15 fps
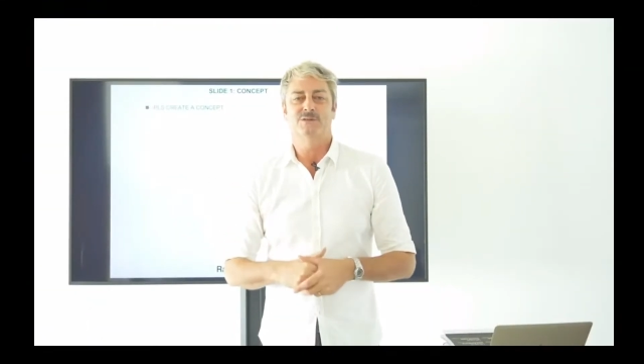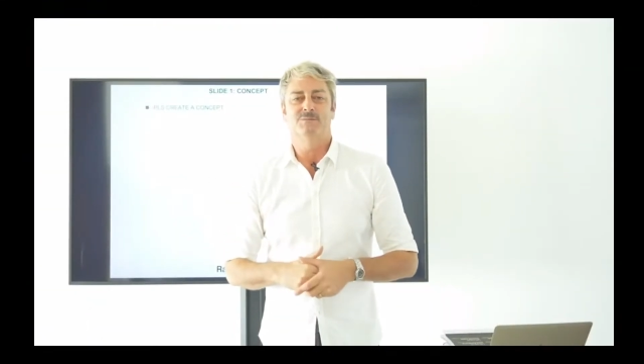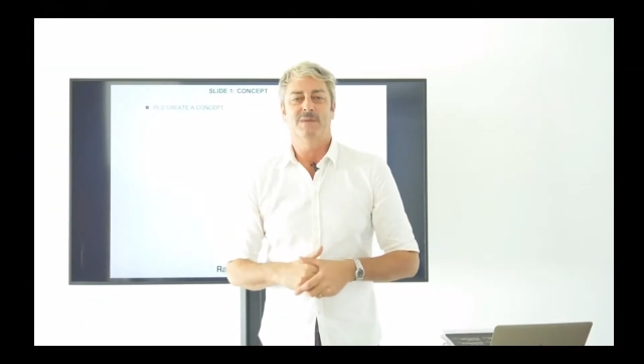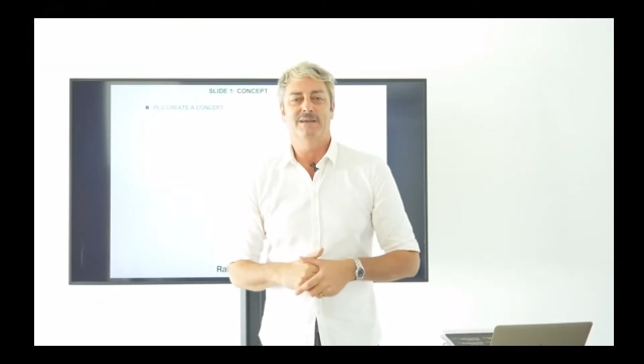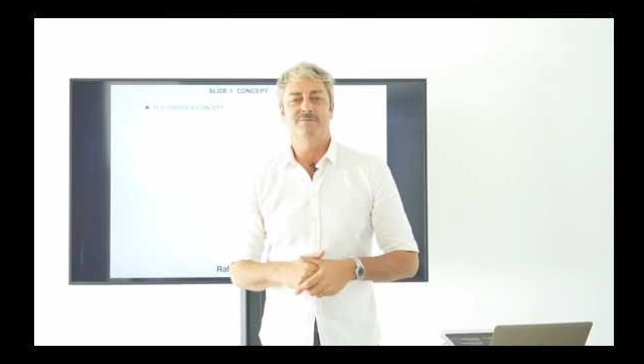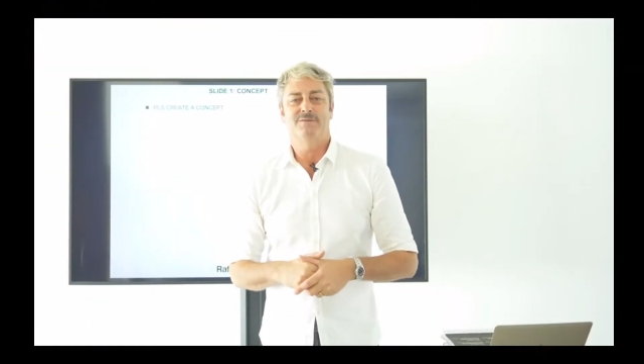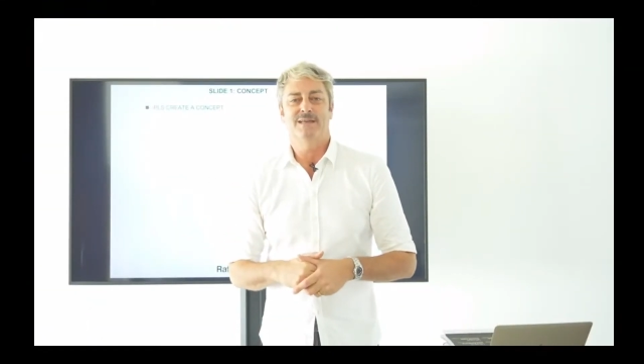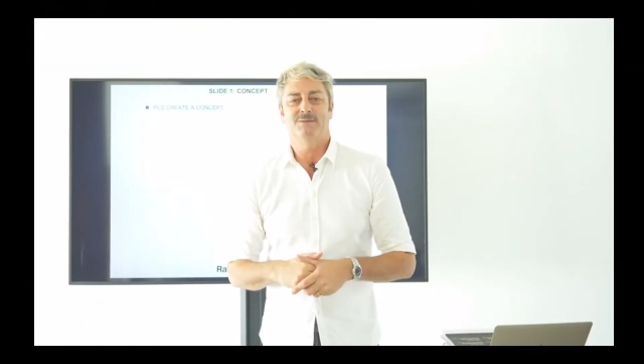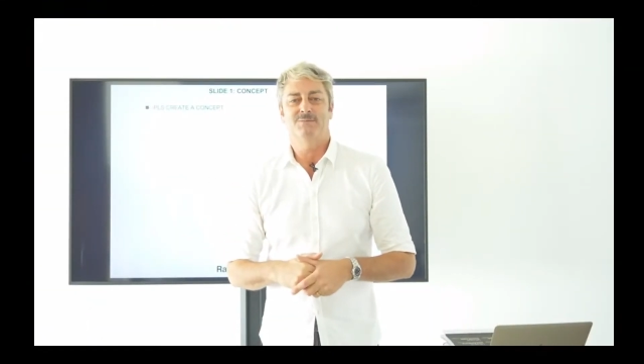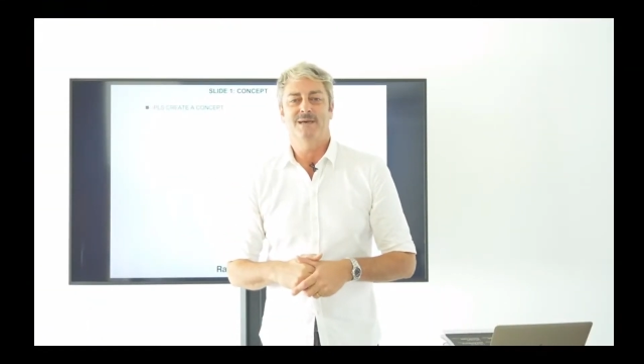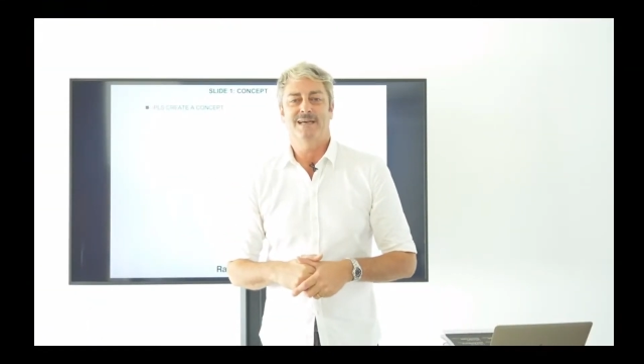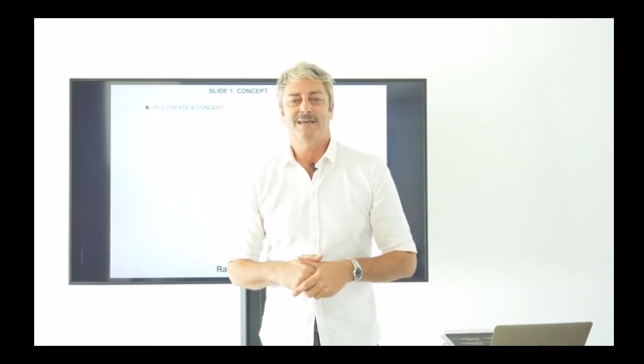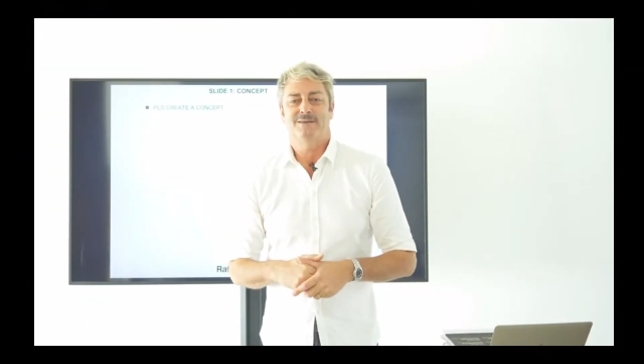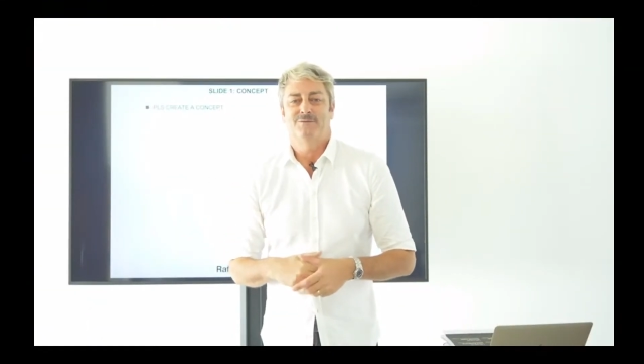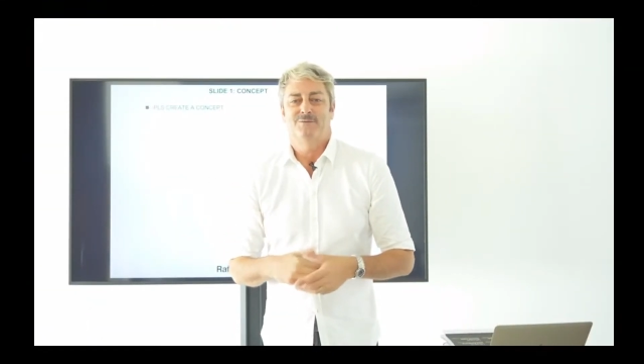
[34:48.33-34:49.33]
my
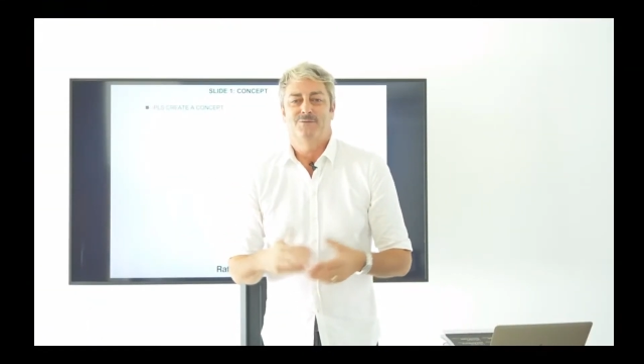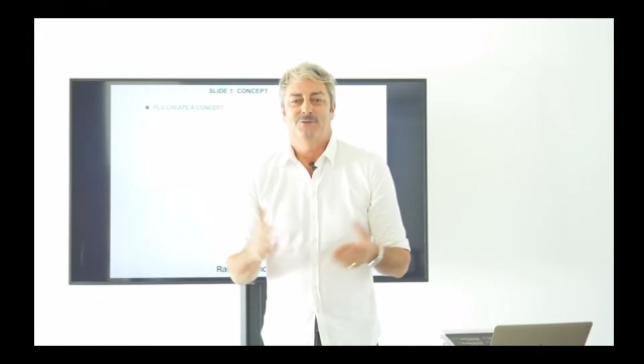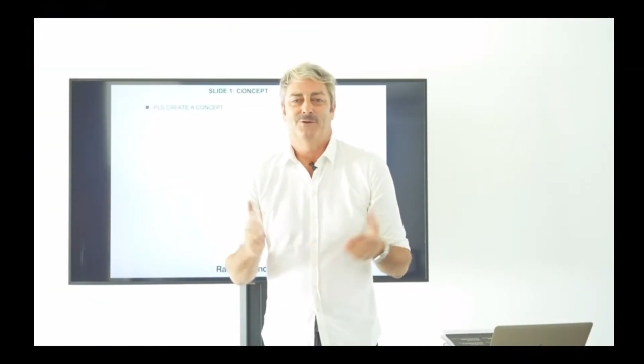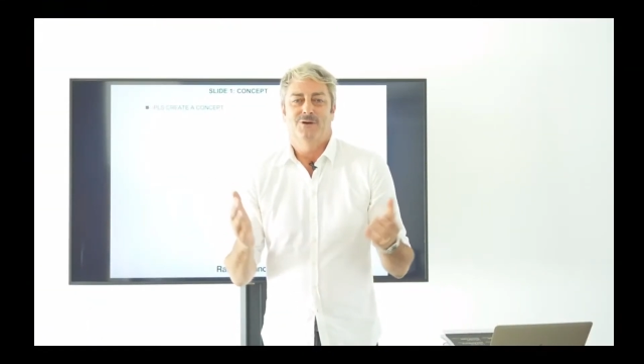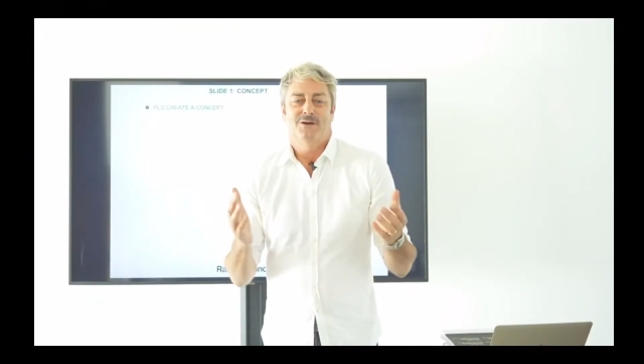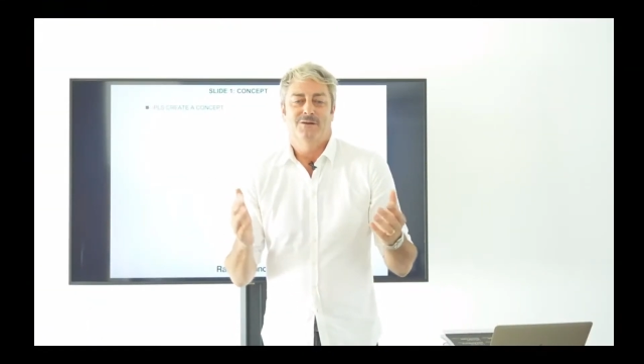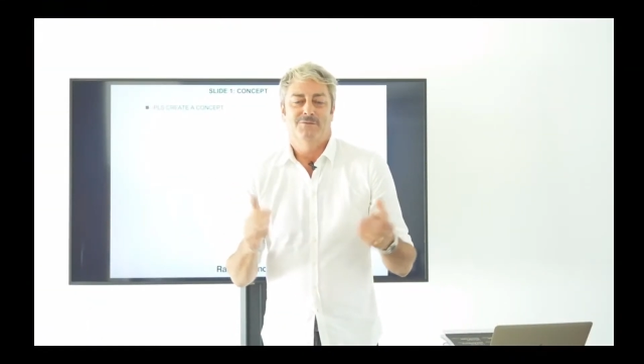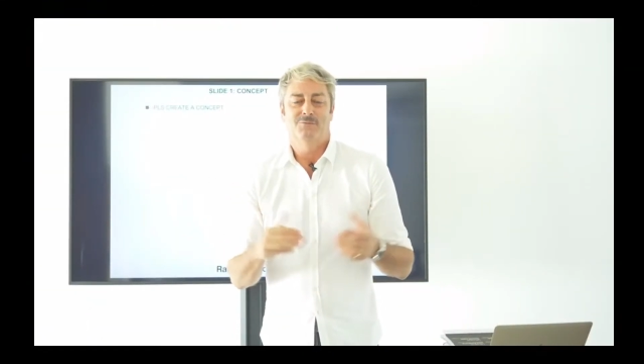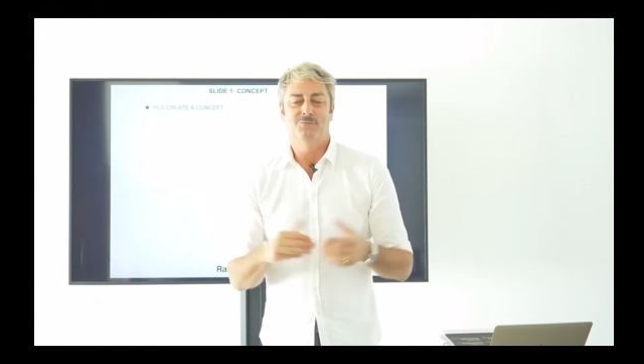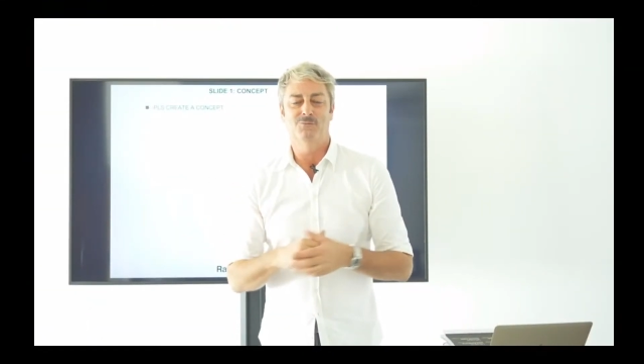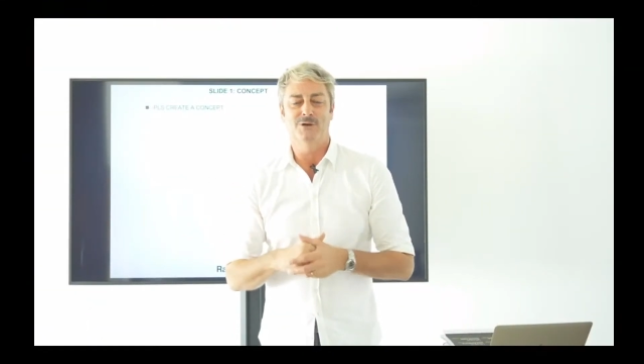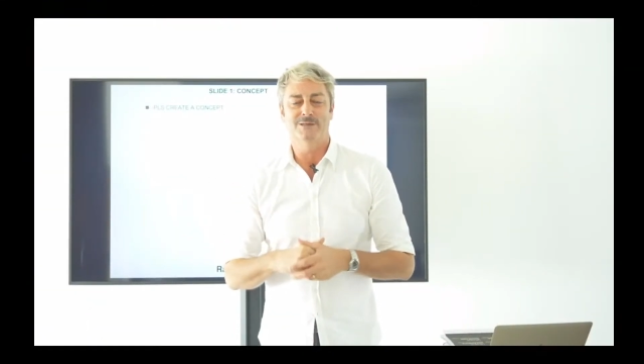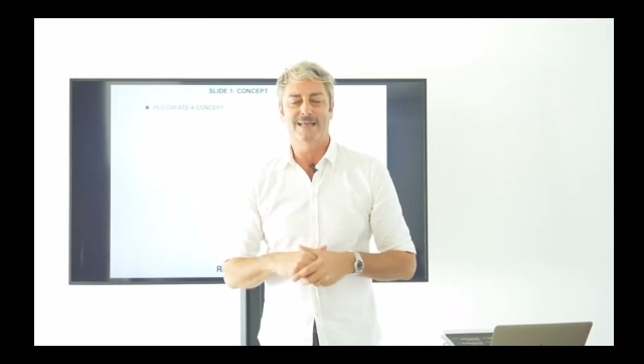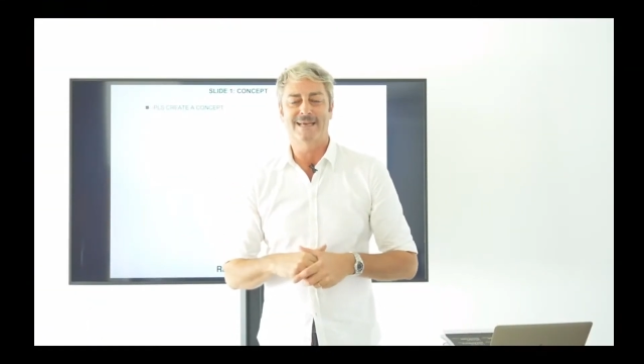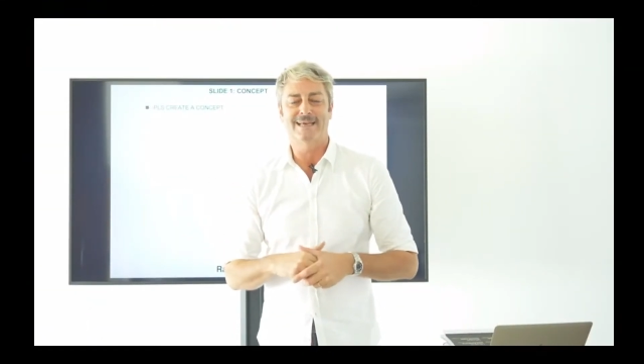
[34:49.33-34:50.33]
feedback for
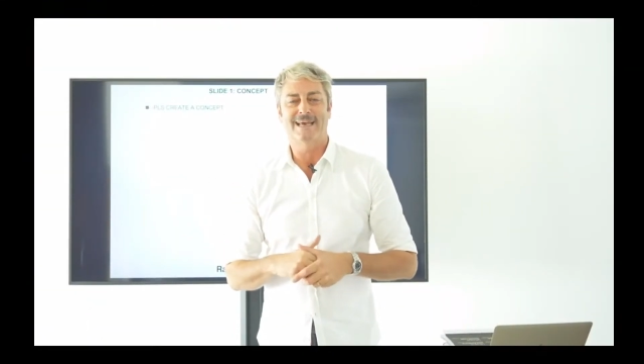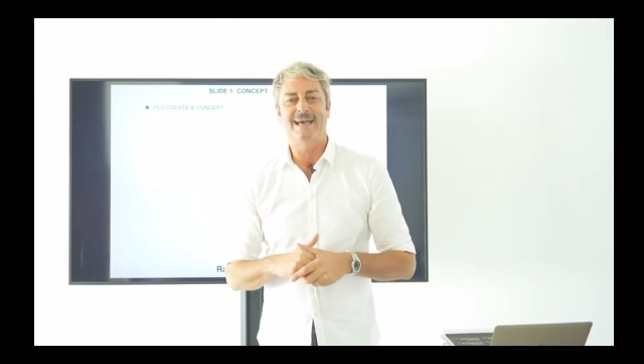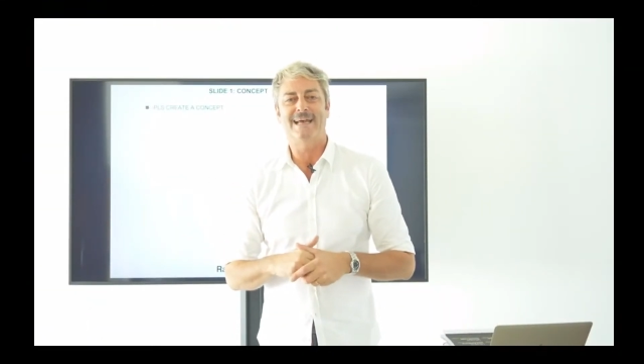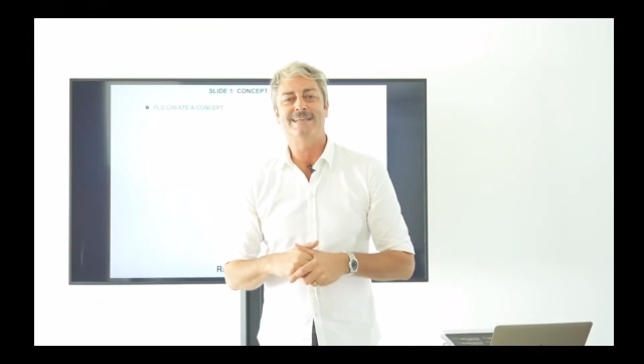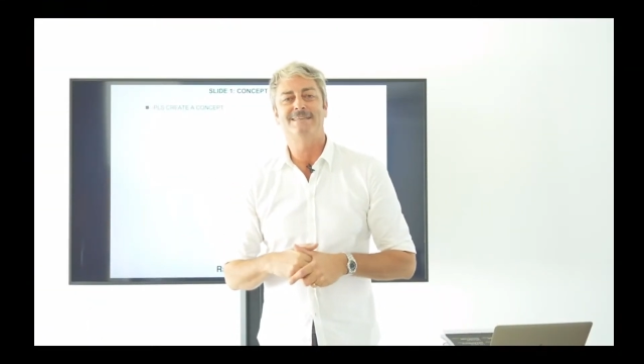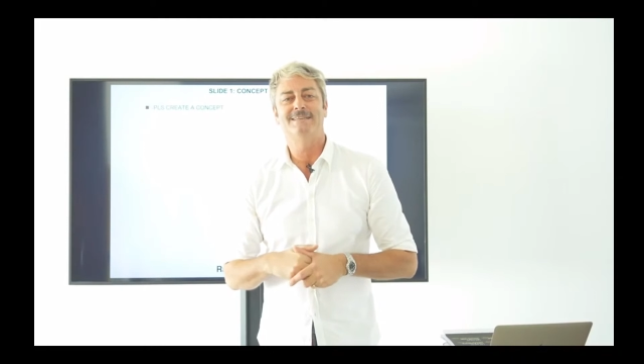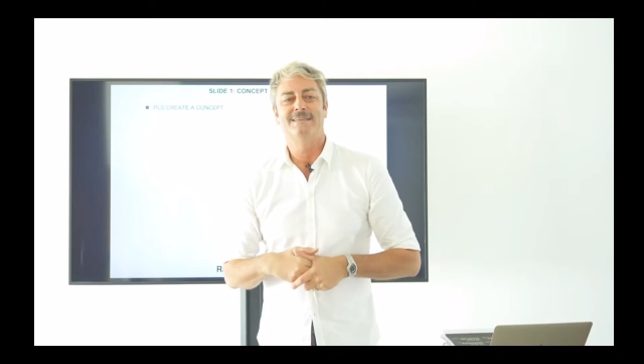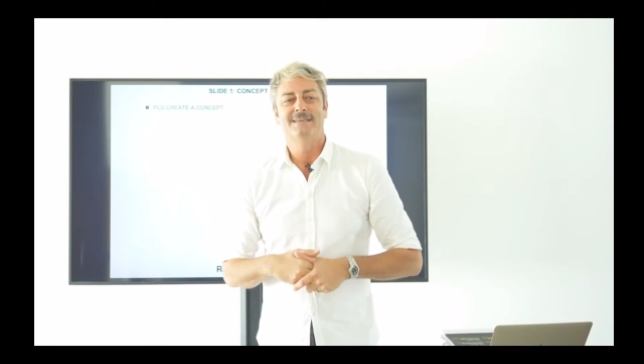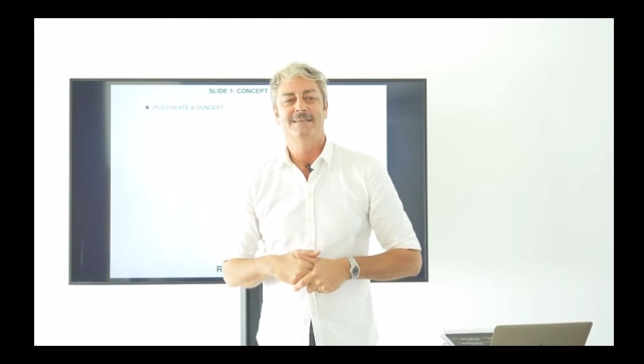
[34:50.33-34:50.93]
what I can.